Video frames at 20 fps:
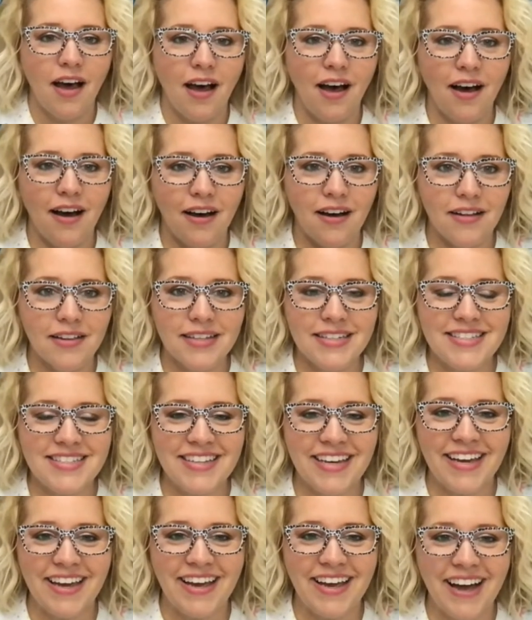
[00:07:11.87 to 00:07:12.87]
Uh, let's
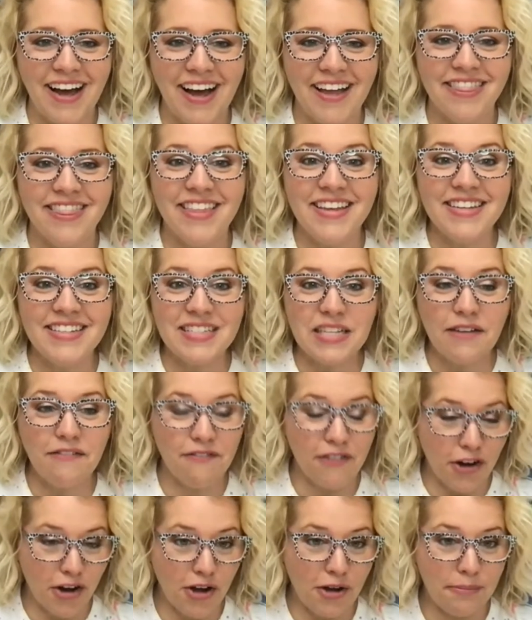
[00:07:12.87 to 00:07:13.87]
see. This
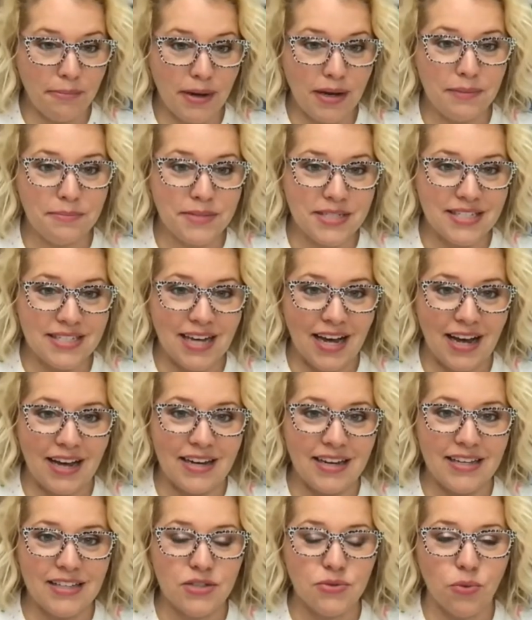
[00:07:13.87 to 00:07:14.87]
fall mum design
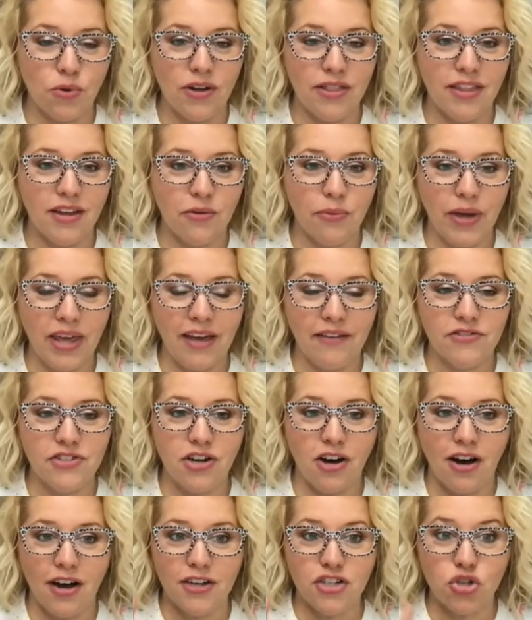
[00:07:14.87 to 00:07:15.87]
is one that we have
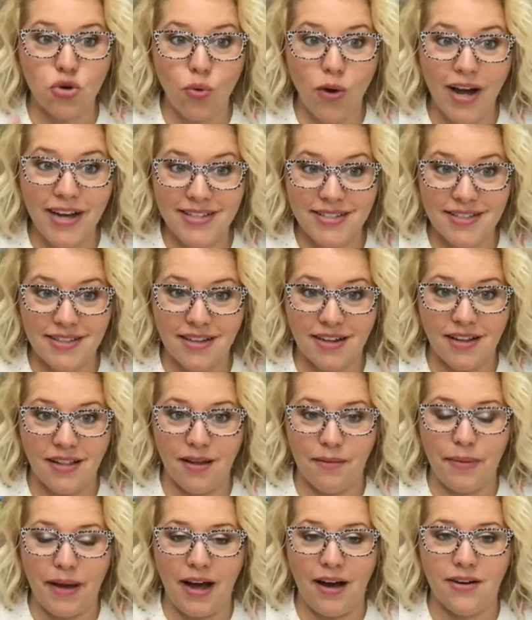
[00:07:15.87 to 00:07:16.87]
taught twice in the
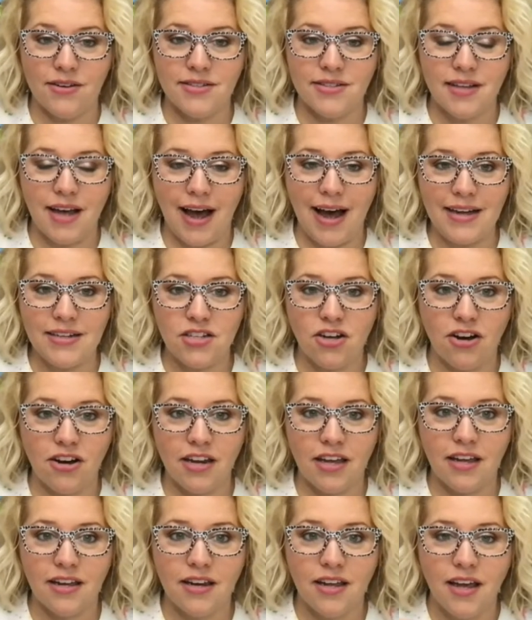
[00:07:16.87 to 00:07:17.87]
clubhouse. I taught
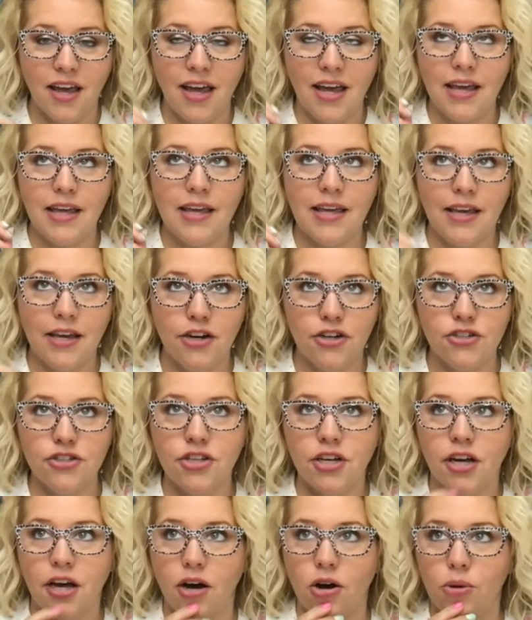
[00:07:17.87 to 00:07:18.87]
it years
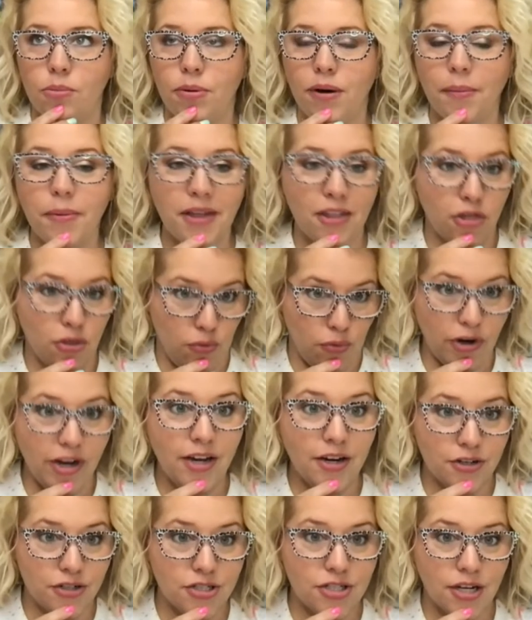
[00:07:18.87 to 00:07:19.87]
ago, probably three
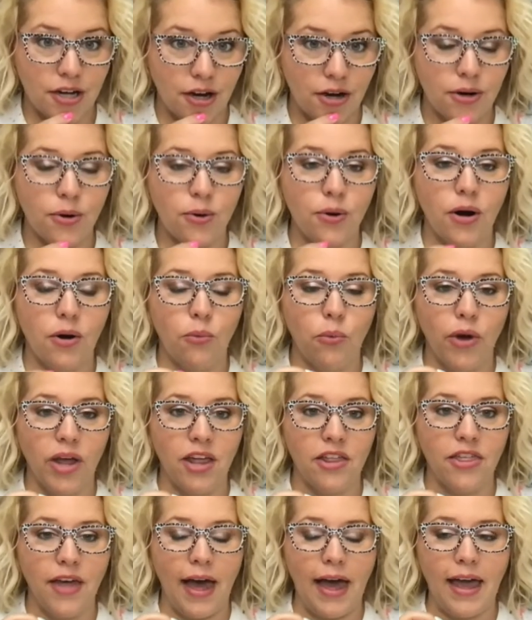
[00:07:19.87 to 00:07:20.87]
years ago,
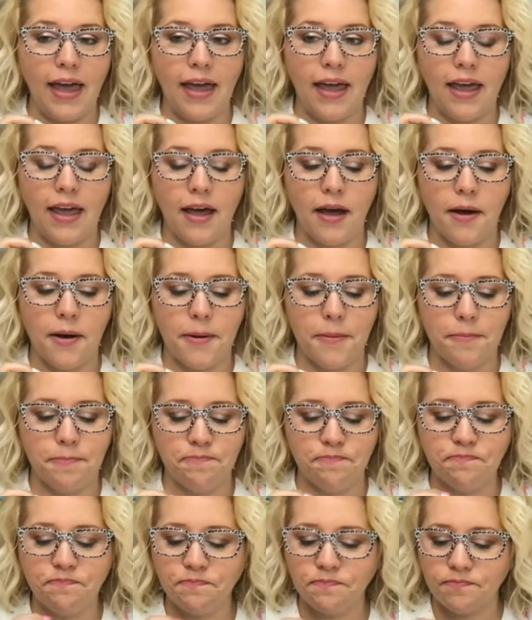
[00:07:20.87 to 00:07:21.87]
with a,
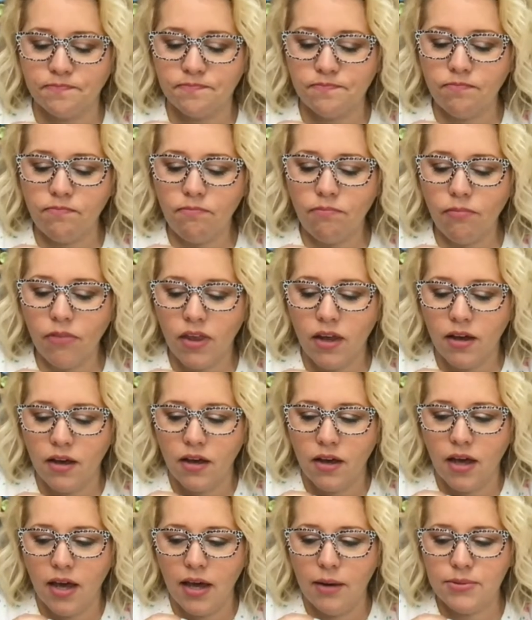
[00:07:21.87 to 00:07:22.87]
um,
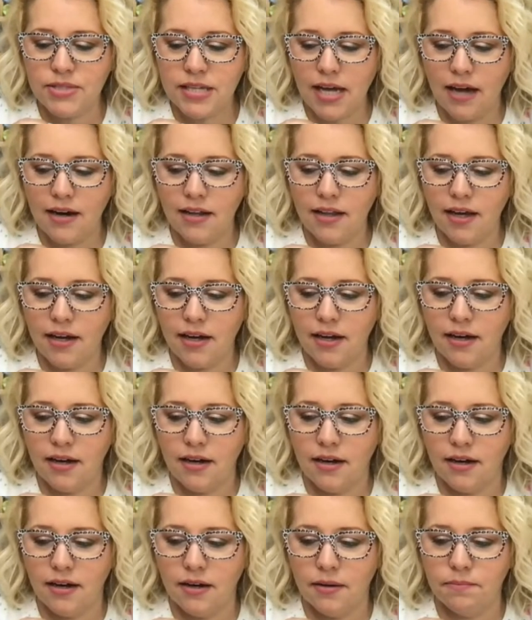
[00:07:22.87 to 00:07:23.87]
it was kind of like
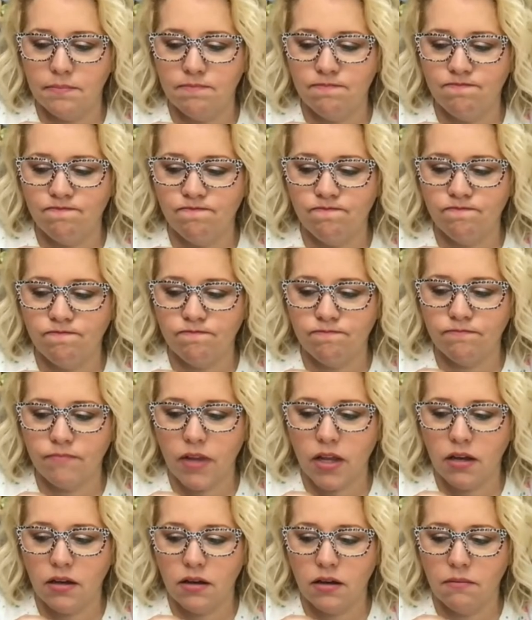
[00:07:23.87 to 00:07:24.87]
a
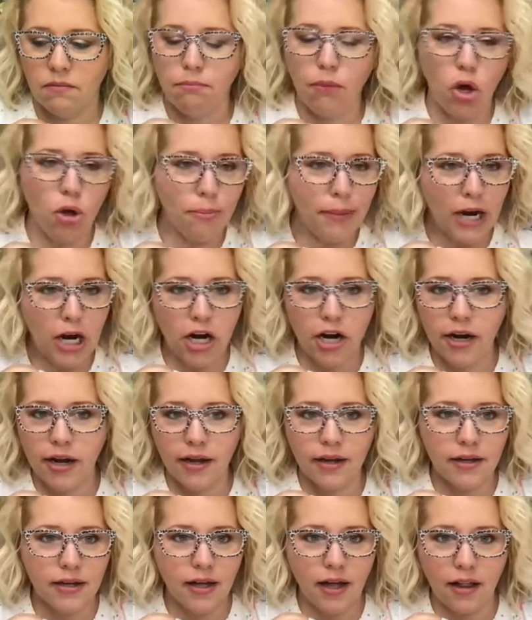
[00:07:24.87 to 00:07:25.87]

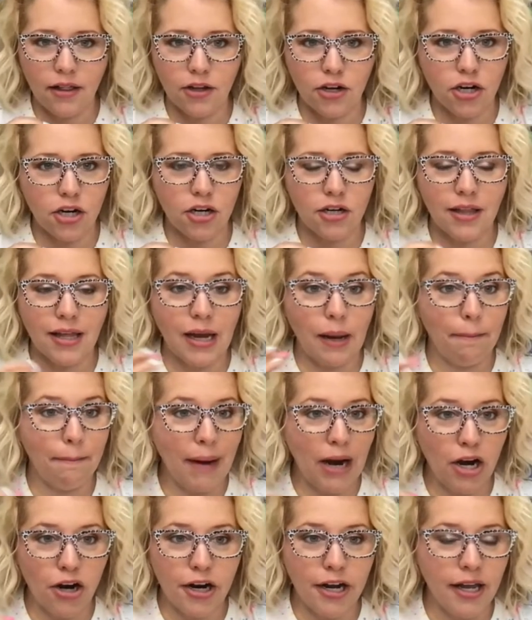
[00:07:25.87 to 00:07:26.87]
mulberry color, like a
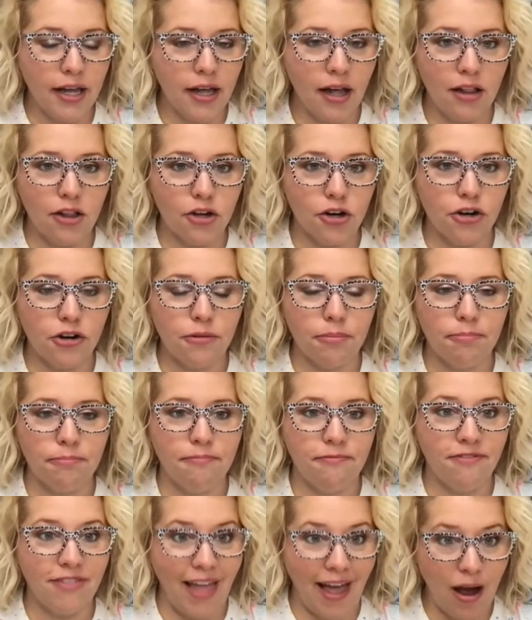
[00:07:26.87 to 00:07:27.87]
berry colored
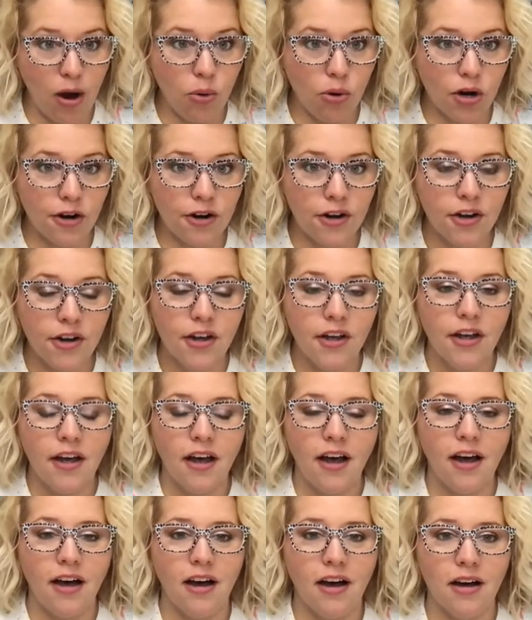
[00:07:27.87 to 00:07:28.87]
flower.
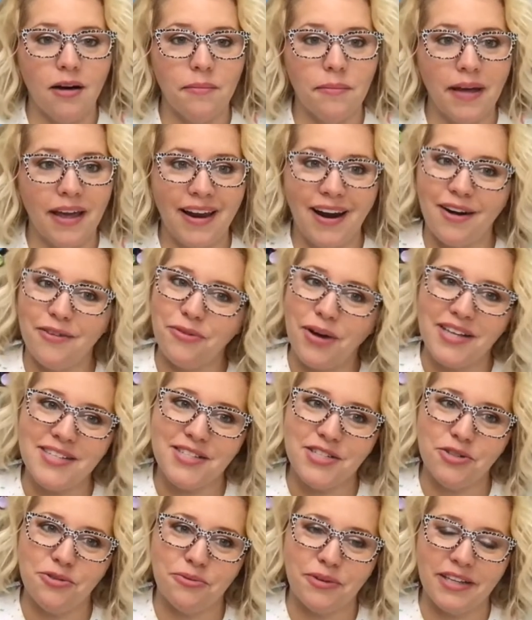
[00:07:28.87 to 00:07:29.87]
Um, and I, I,
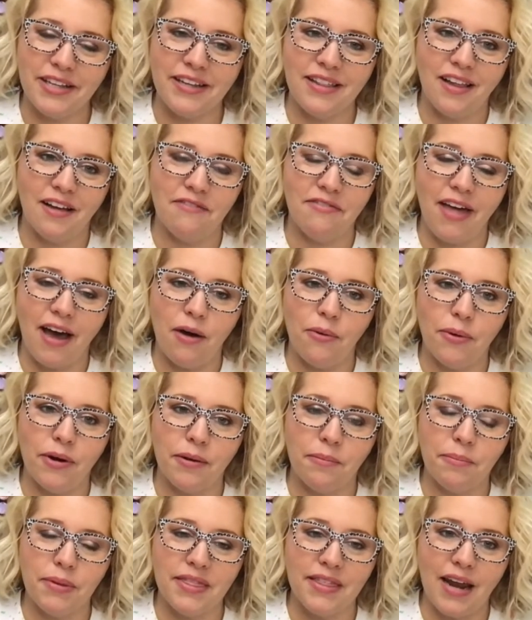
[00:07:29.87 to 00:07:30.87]
still really love that
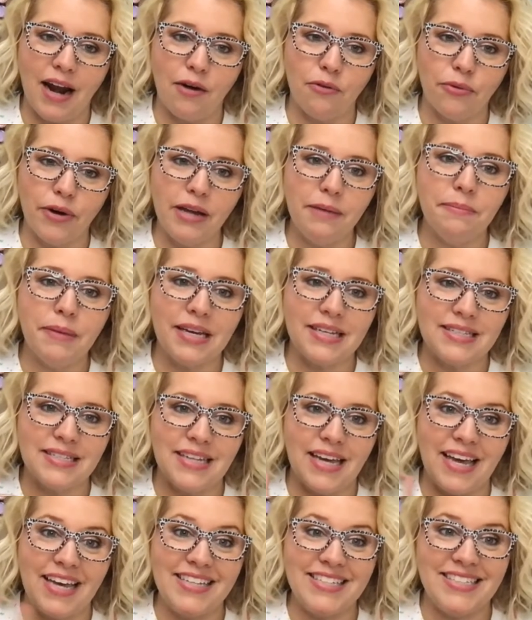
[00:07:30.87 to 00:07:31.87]
one. But then I remixed
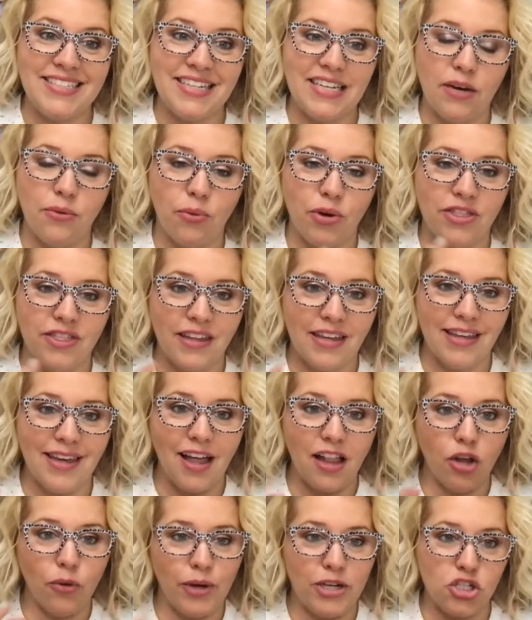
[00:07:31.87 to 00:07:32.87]
it and did it with the
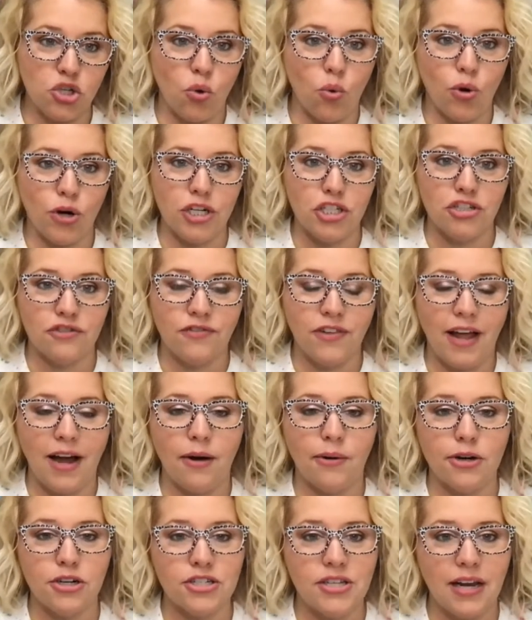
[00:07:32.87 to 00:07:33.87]
yellowish orange
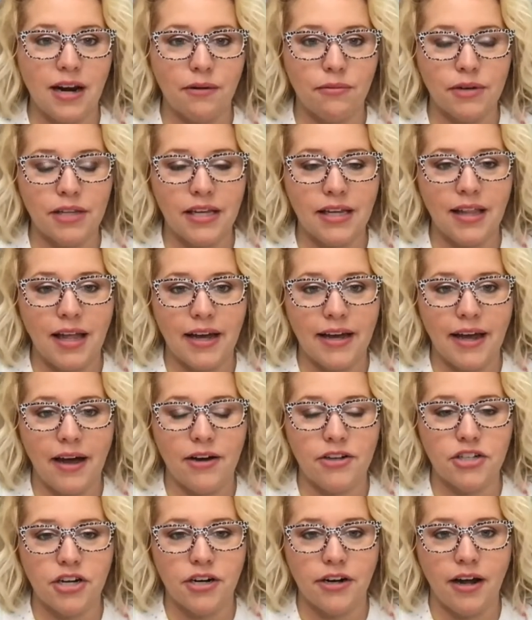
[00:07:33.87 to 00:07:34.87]
flowers. And I really like how
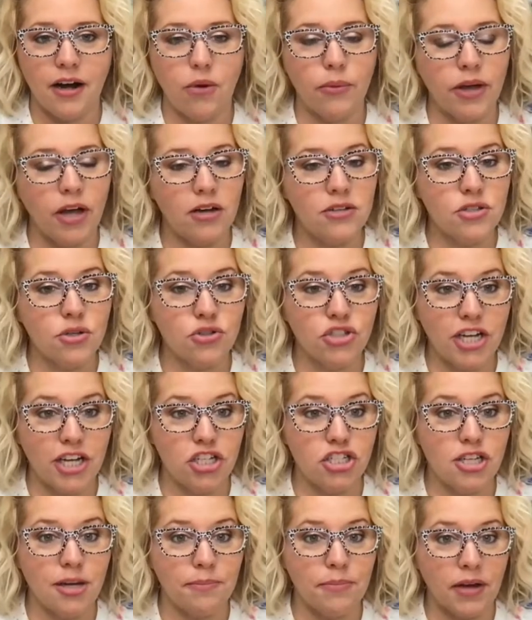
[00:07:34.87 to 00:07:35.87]
it turned out. We also
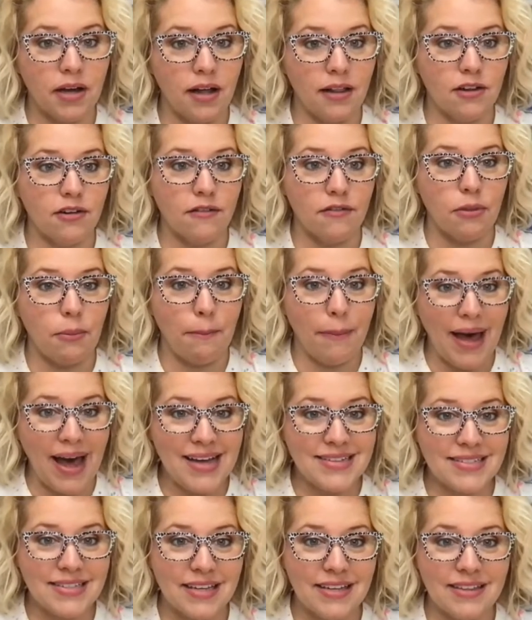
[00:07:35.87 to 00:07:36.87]
changed up the color of the
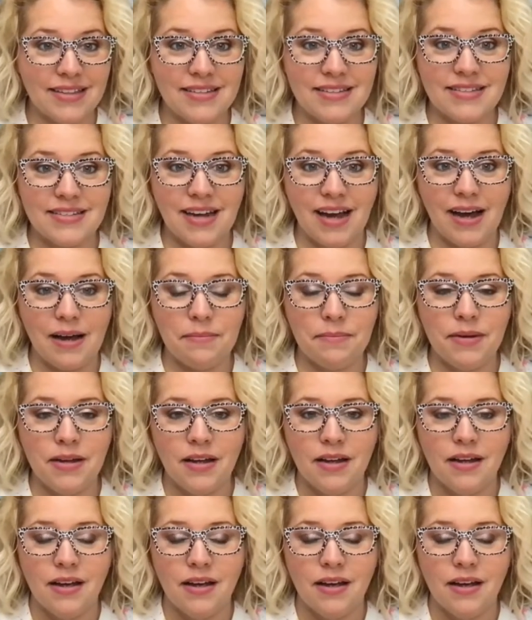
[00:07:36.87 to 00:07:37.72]
basket this time.